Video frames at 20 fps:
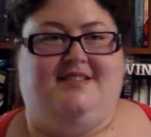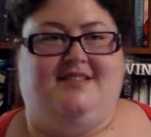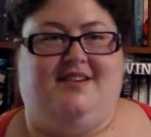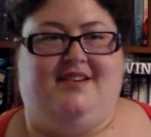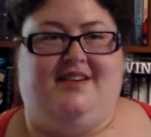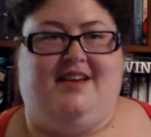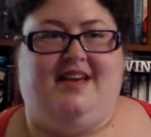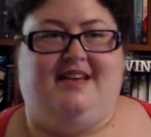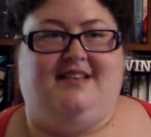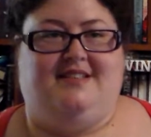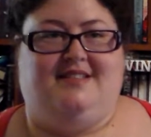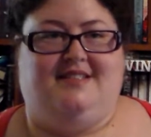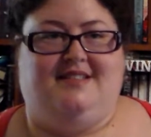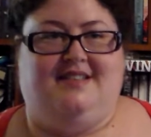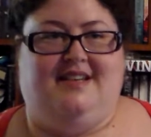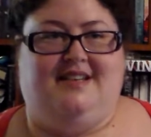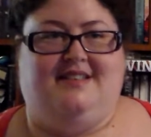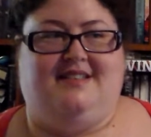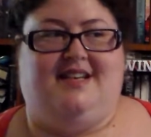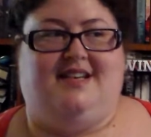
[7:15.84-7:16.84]
So
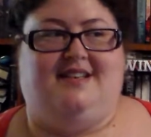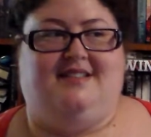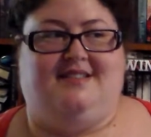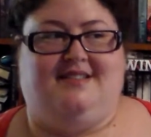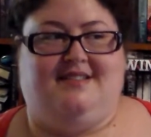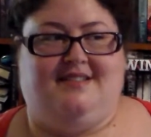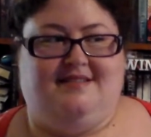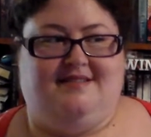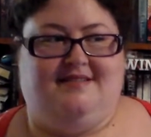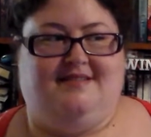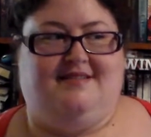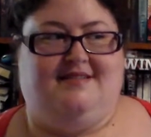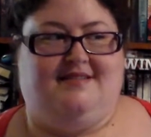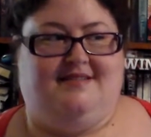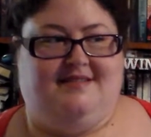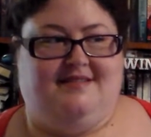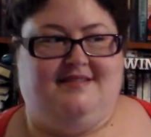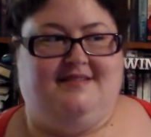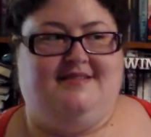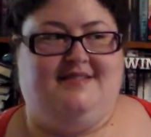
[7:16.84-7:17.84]
yes, it does.
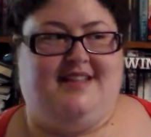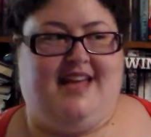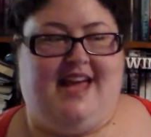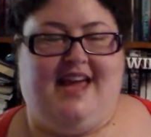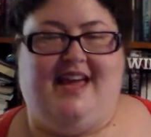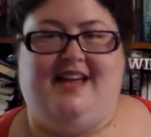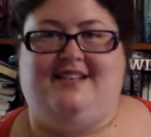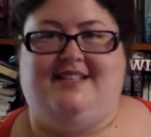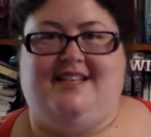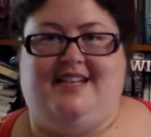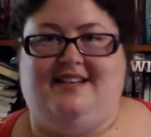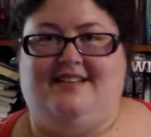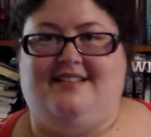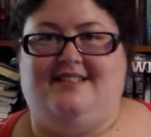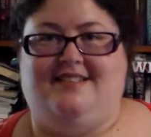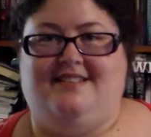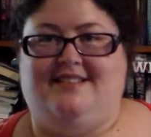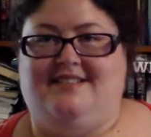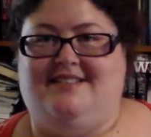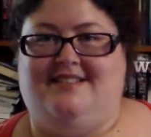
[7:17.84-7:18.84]
Their
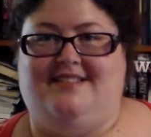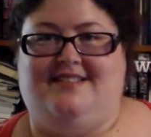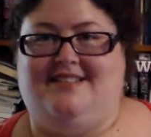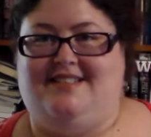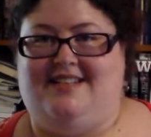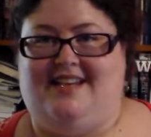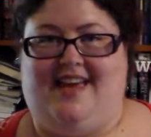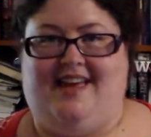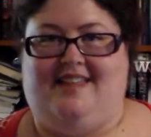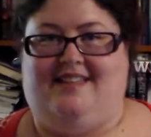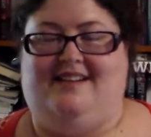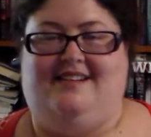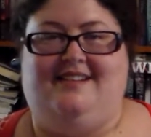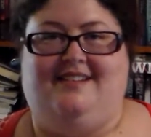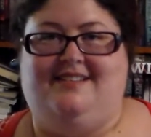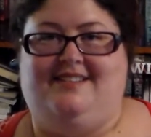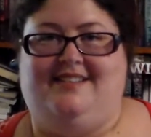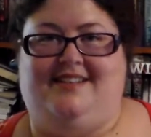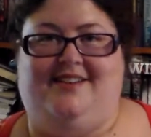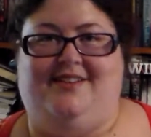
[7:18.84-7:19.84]
antics just
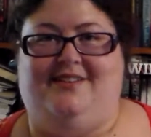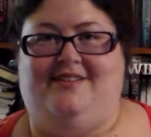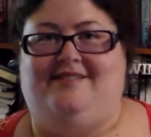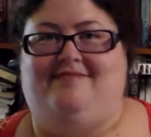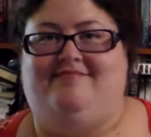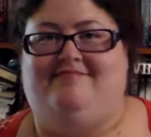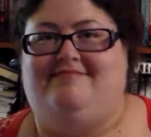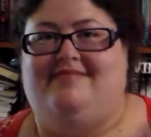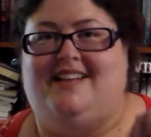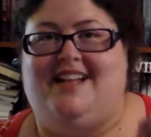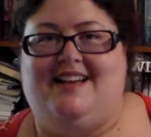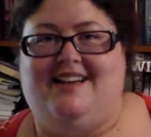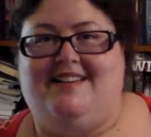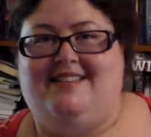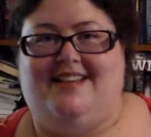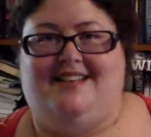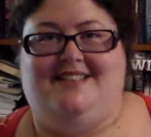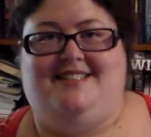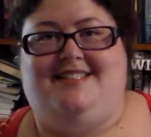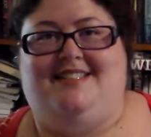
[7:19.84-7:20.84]
together, you know,
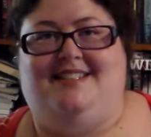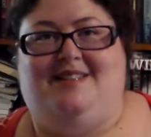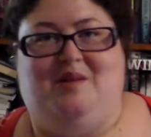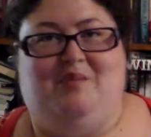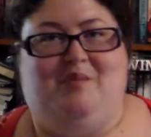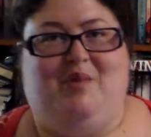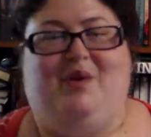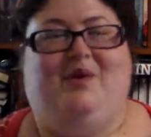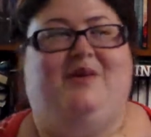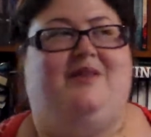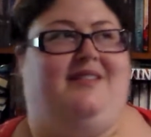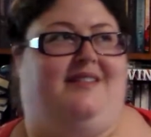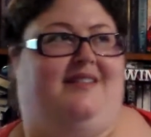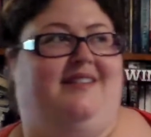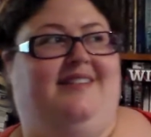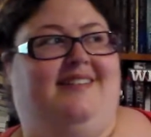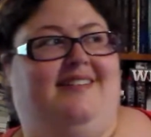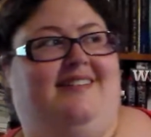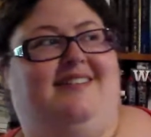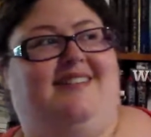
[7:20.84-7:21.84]
they steal a boat,
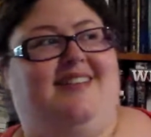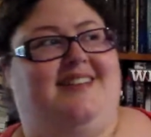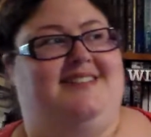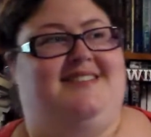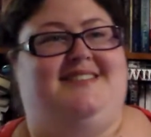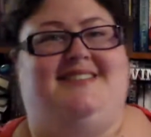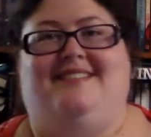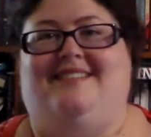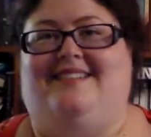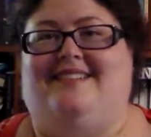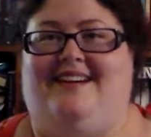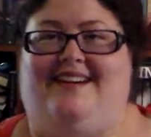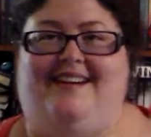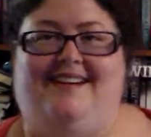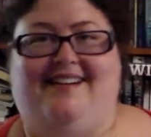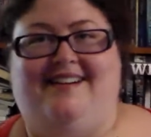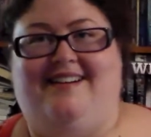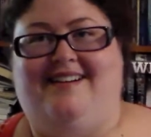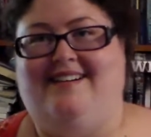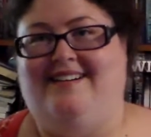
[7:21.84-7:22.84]
they steal a
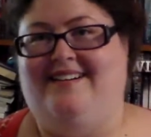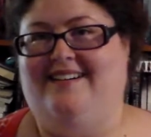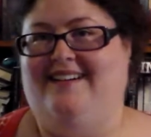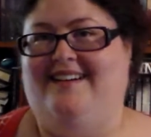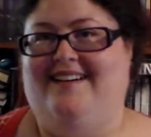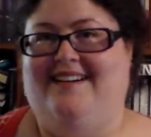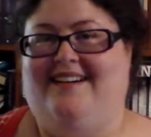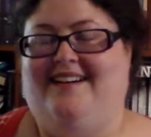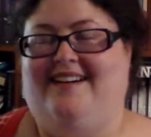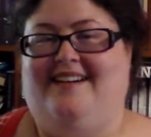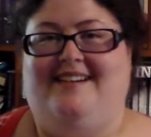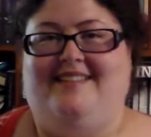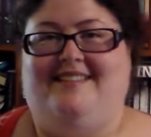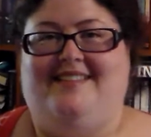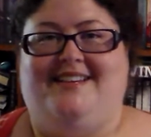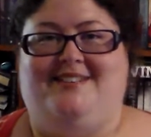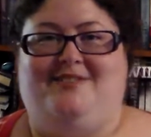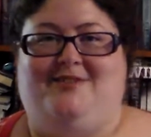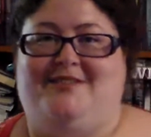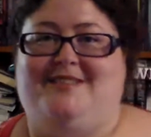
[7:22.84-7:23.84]
car,
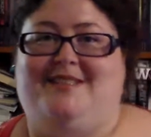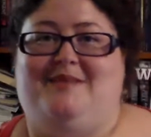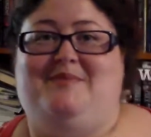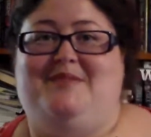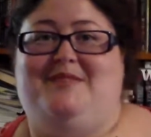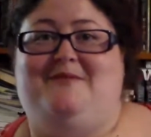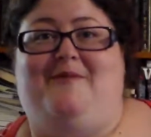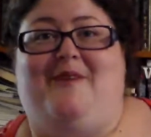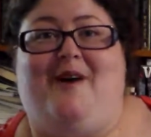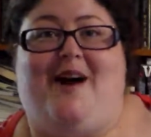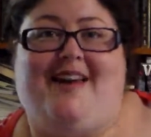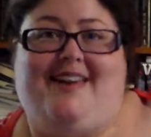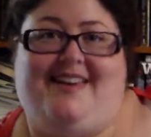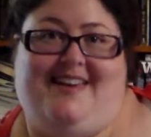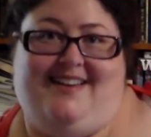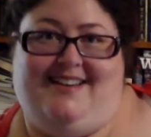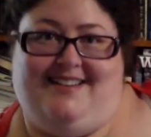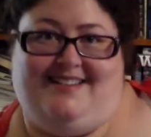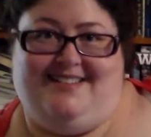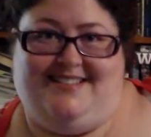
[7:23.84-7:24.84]
they dress up as
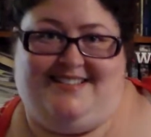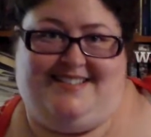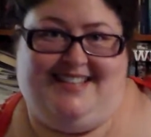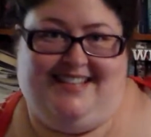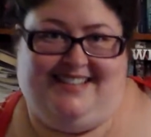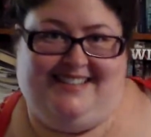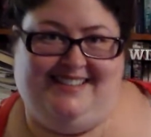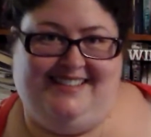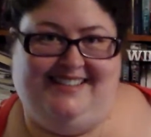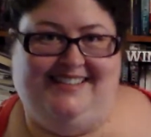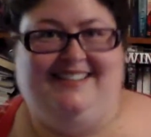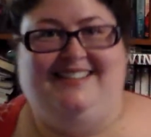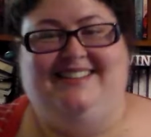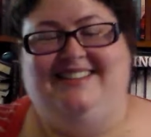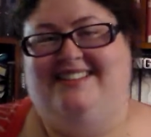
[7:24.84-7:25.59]
Vikings.